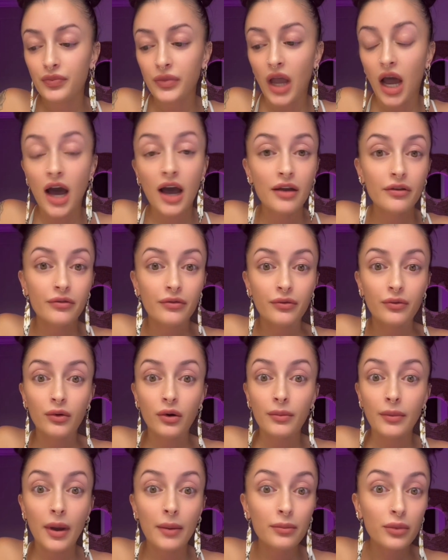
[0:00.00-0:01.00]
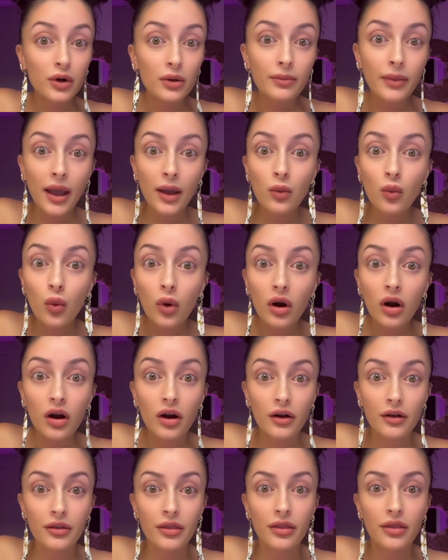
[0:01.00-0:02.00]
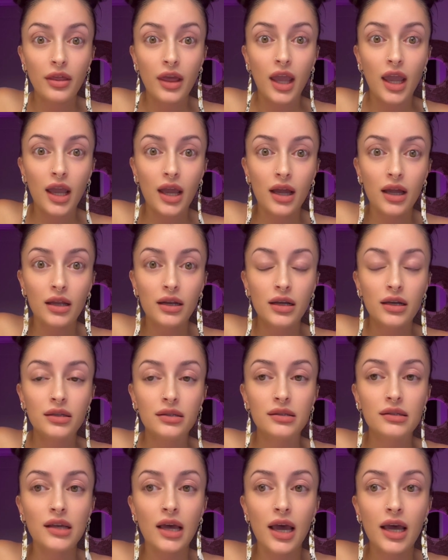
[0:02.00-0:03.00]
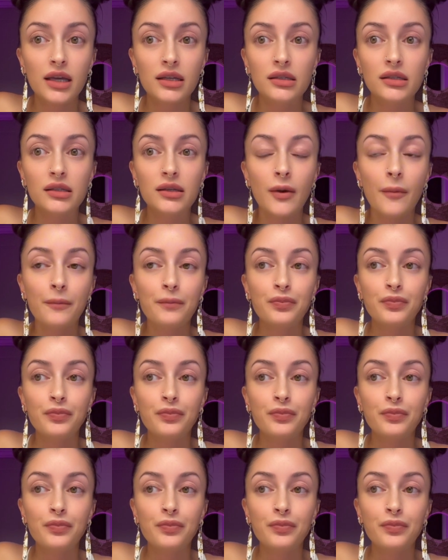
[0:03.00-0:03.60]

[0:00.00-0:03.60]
I've remembered my worth, and it says,